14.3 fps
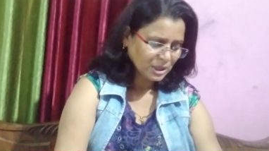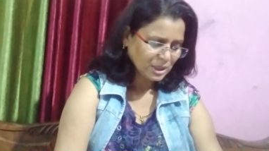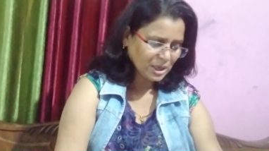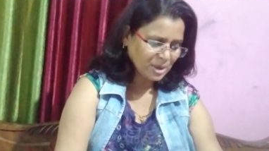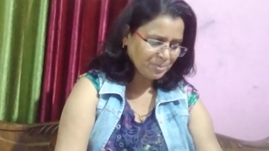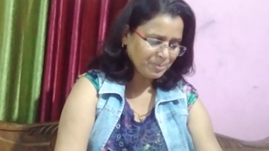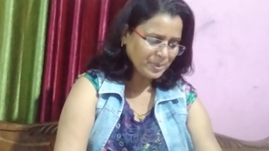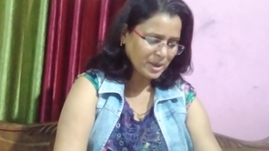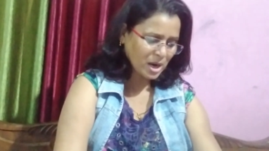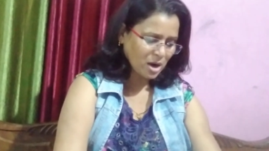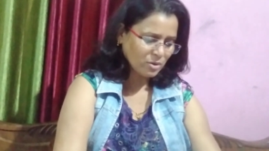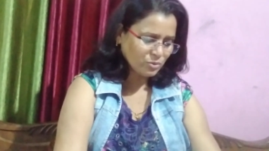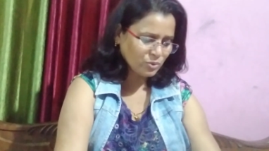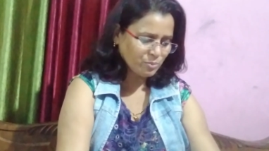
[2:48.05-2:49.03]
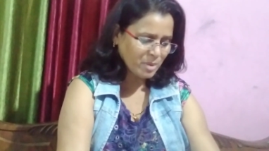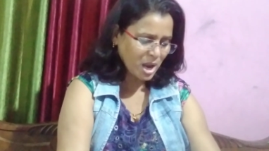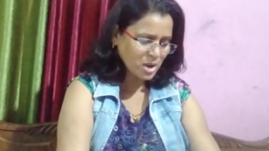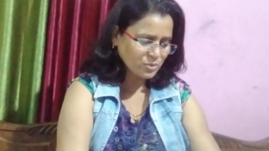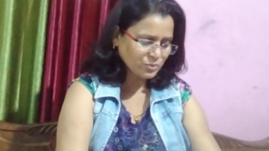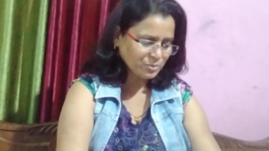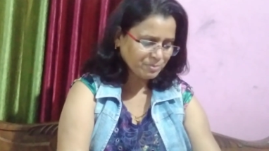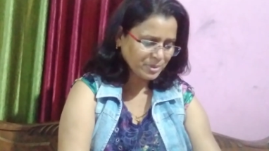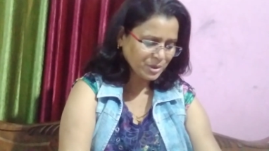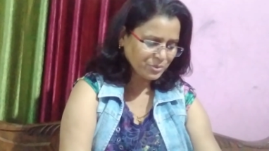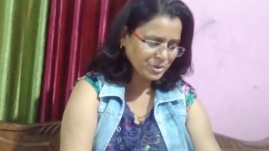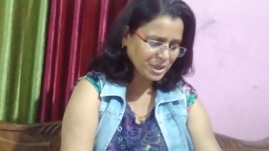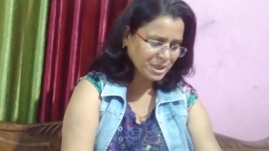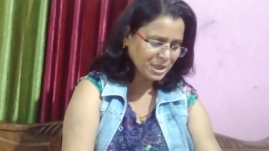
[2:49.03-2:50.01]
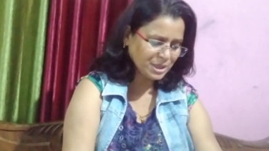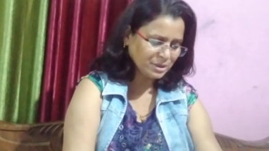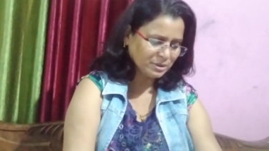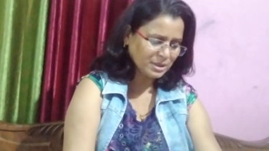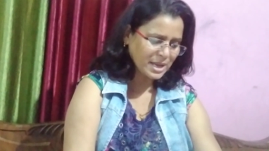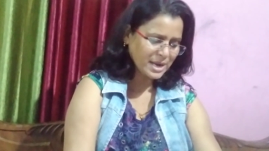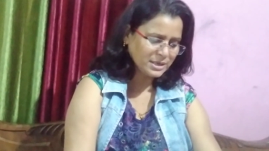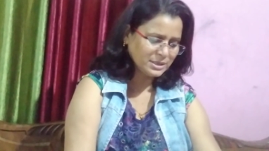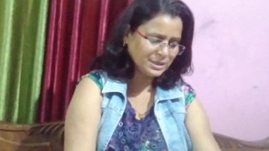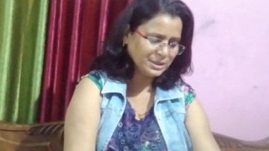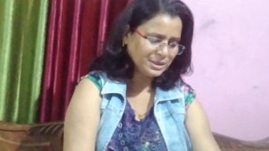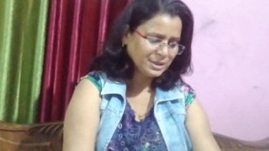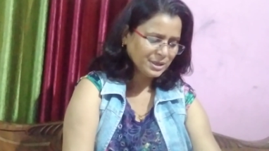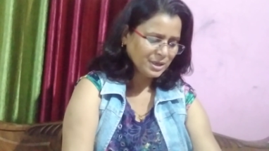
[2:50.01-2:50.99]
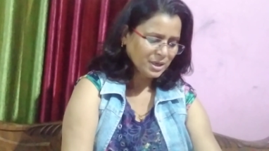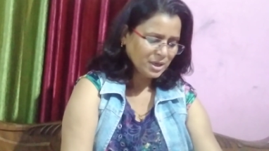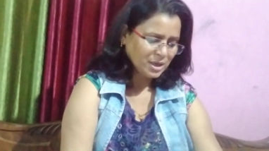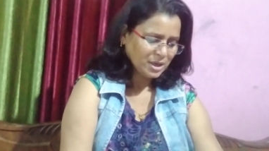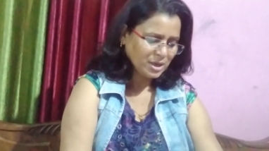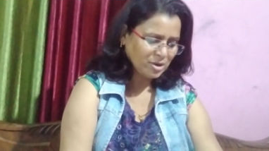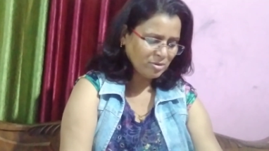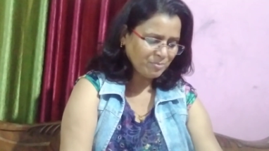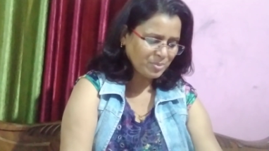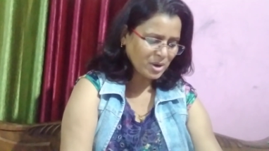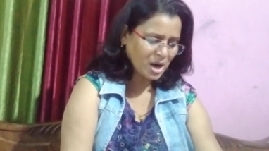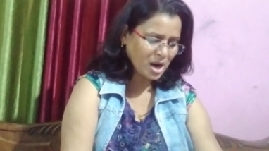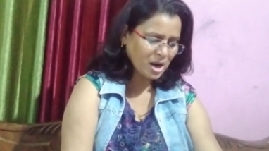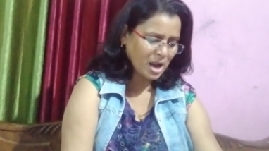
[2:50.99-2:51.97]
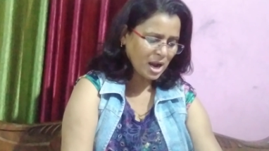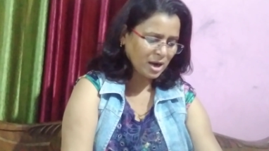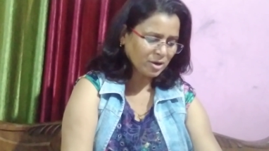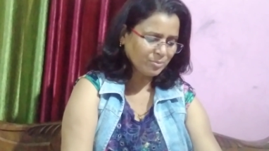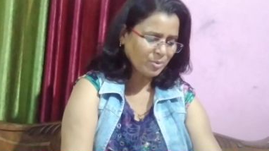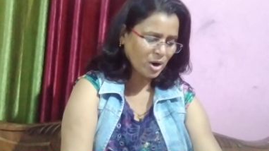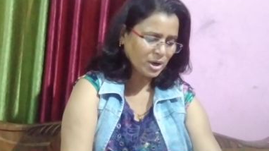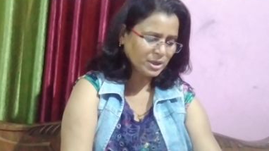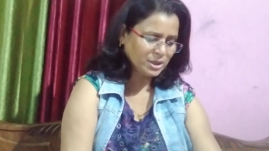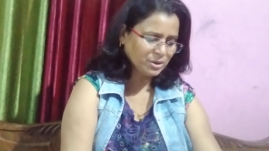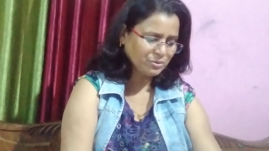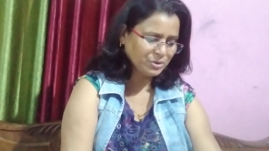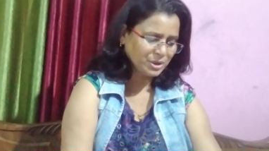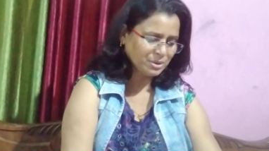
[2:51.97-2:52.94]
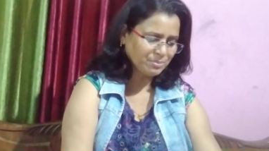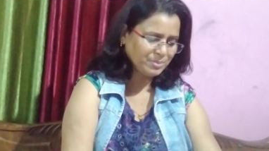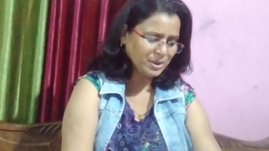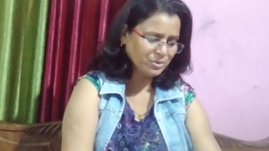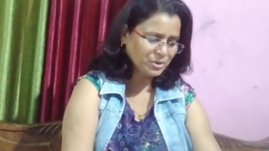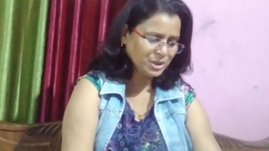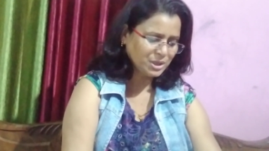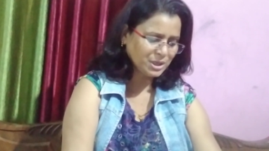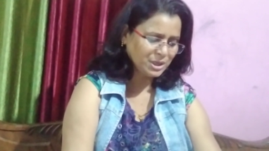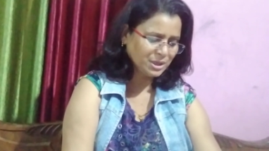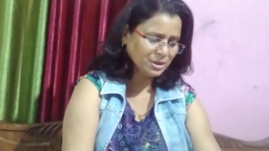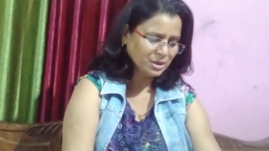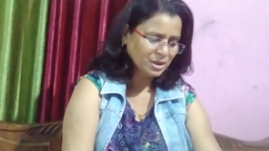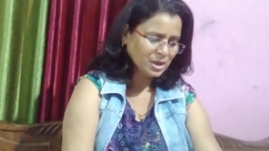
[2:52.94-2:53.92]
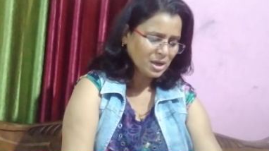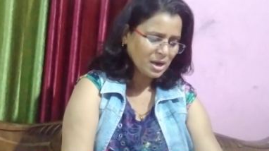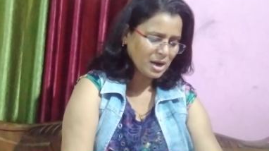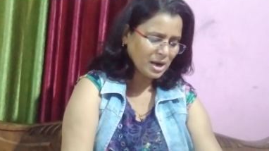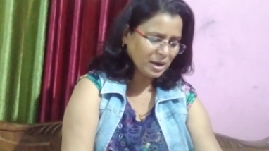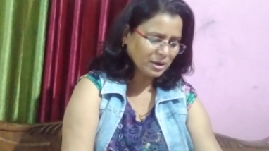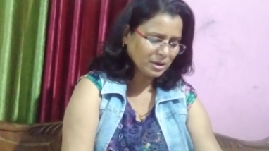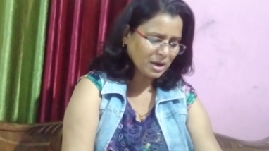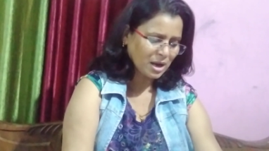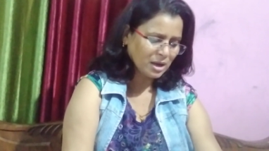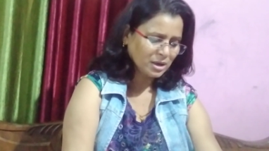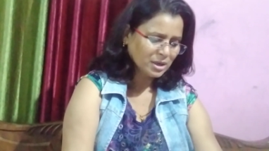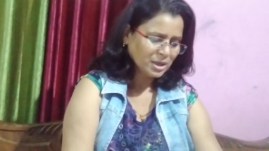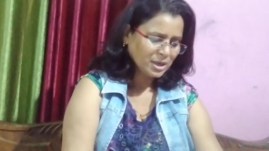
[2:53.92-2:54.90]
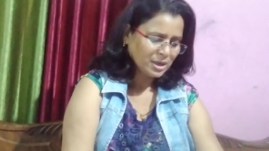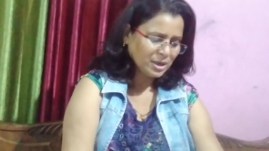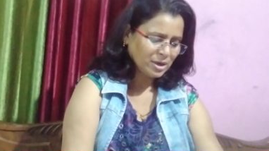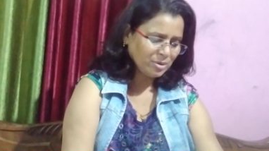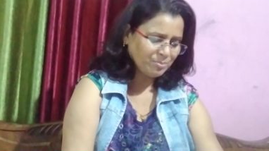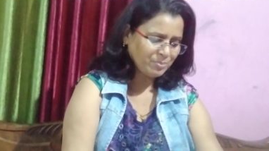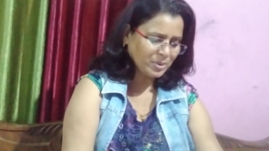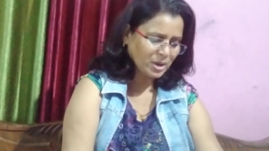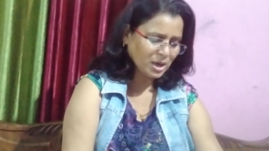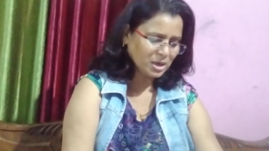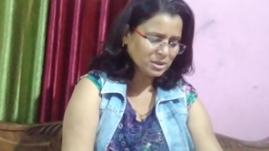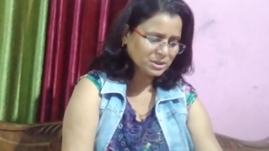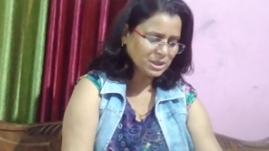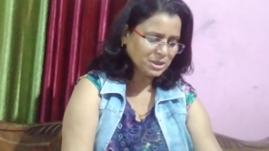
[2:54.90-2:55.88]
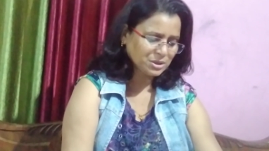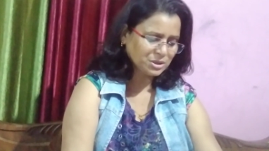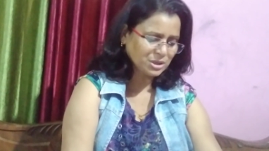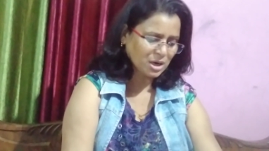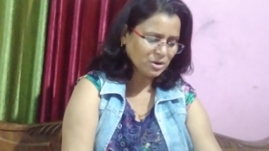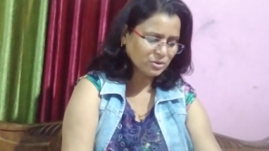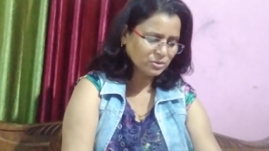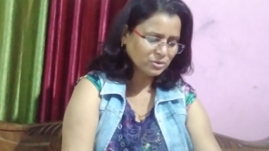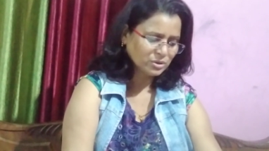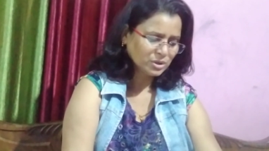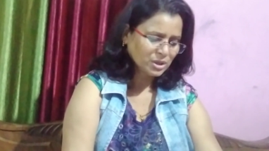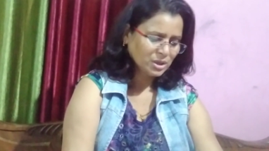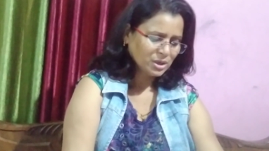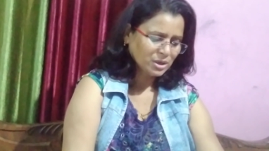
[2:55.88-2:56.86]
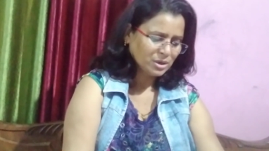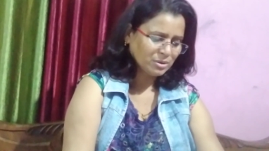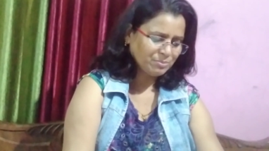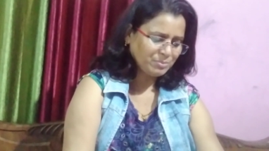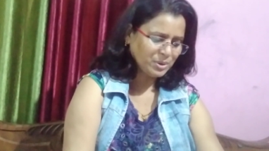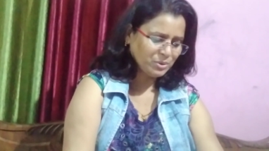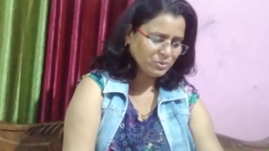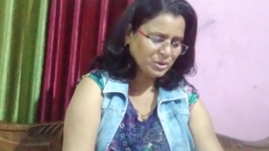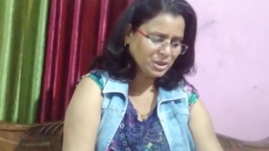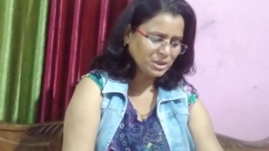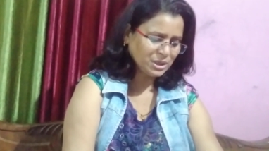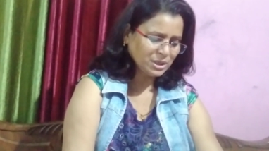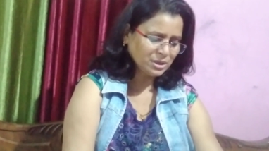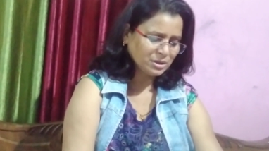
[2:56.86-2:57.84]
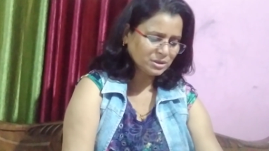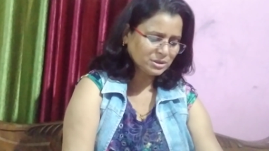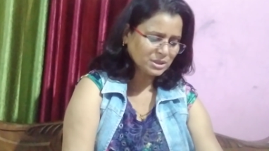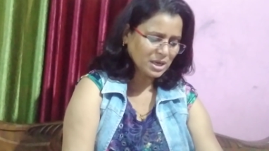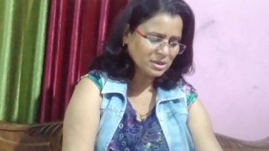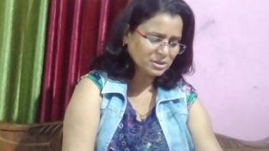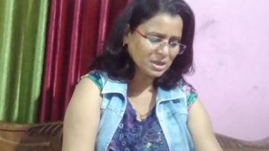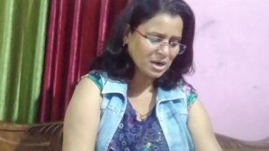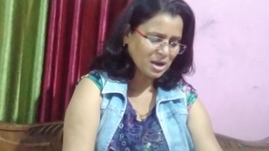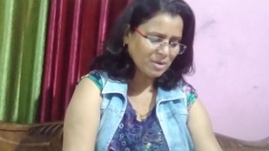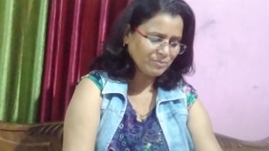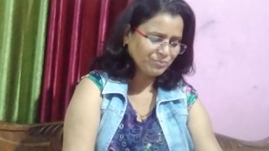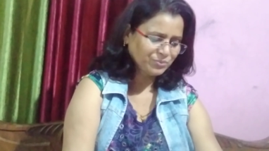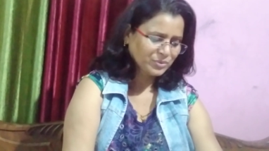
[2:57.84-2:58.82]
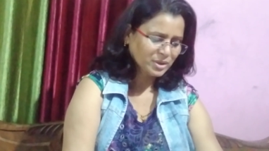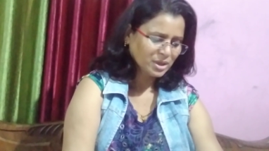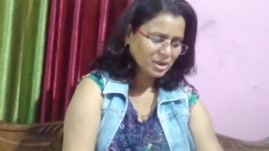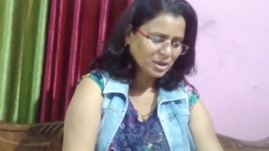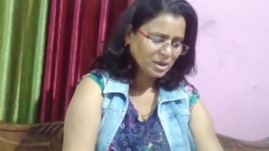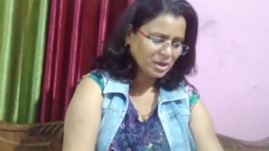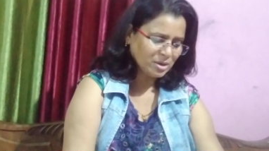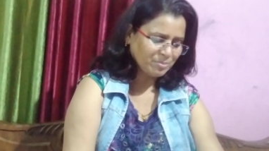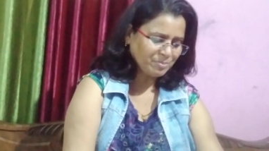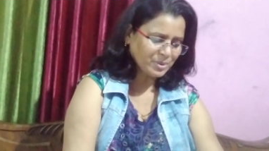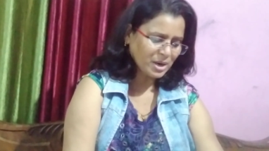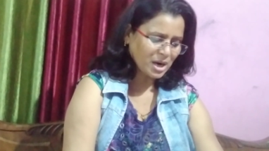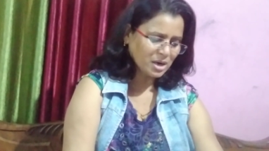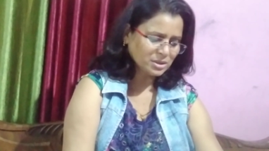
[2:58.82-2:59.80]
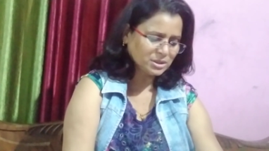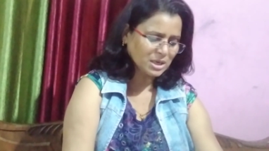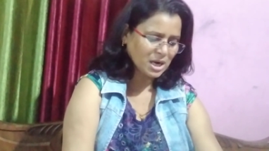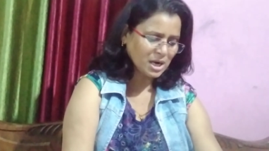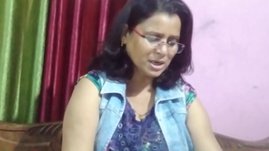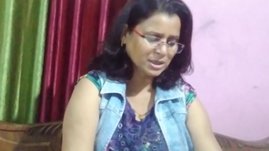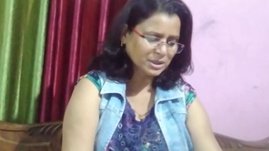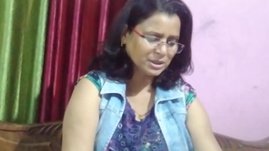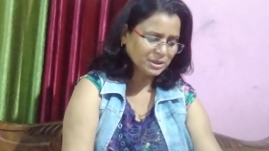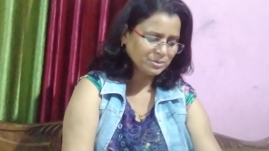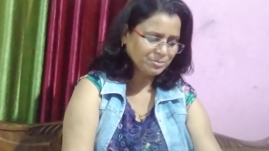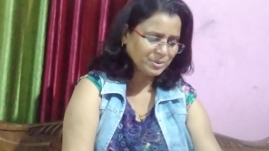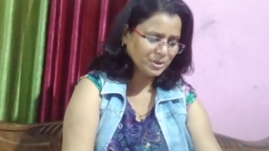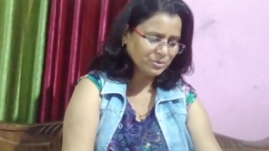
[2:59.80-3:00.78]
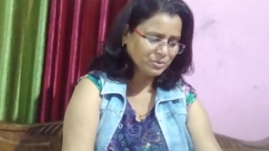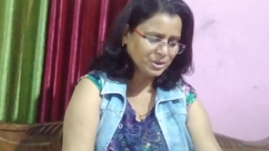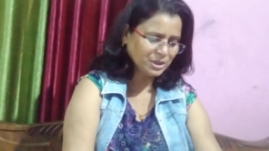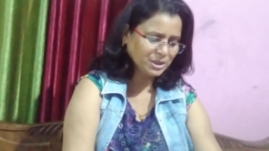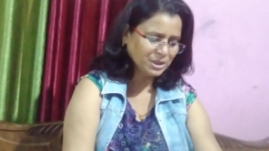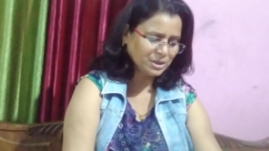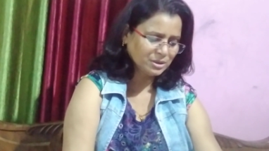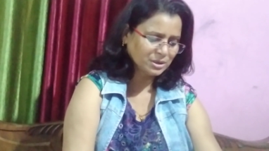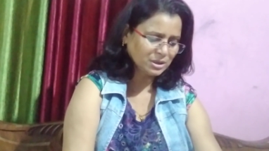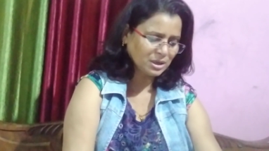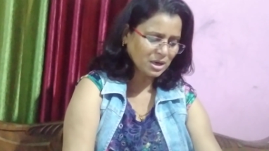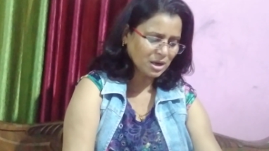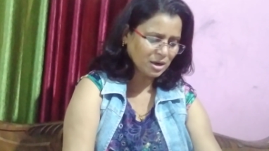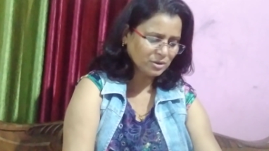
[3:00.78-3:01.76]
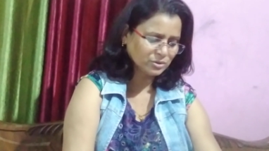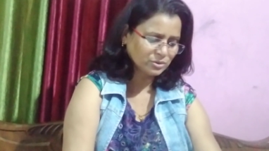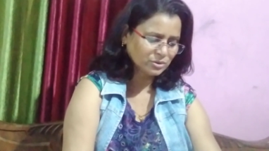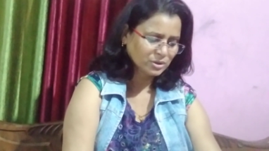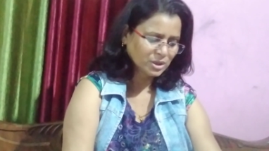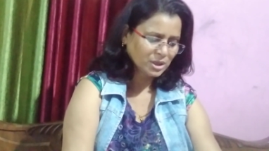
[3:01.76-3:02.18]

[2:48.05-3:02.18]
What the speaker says: Emperor Humayun buried in Delhi. Emperor Akbar buried in Agra. Emperor Shah buried in Sasaram. Emperor Jahangir buried in Lahore.